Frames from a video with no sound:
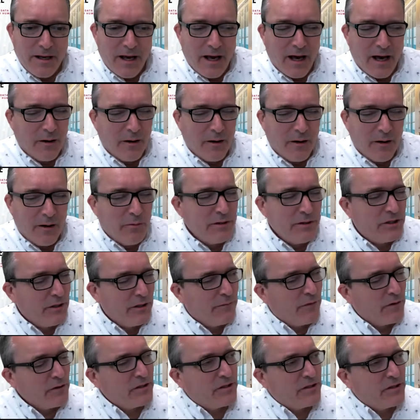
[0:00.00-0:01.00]
And when she
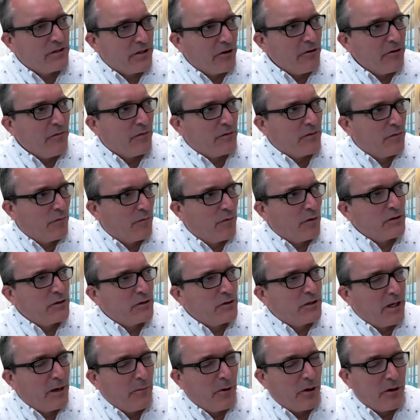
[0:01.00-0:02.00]
first time
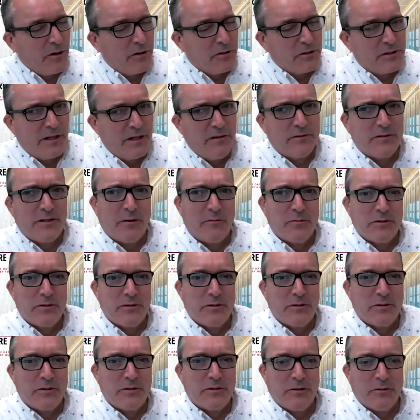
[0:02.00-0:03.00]
I heard her say this, I was a little
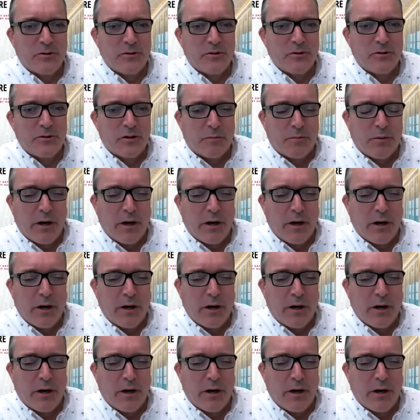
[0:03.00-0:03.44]
surprised.